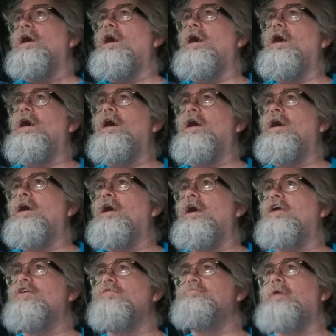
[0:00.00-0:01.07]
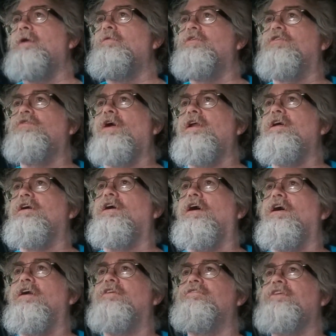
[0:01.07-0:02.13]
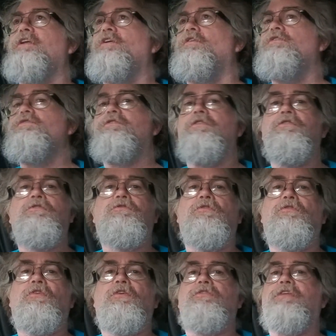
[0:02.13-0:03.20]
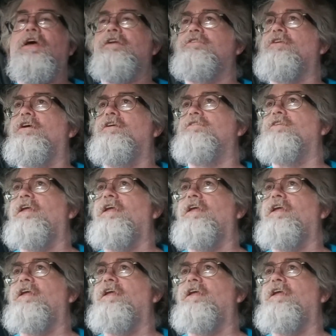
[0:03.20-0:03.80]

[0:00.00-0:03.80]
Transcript: I couldn't pay with a credit card because they know you can just reverse that charge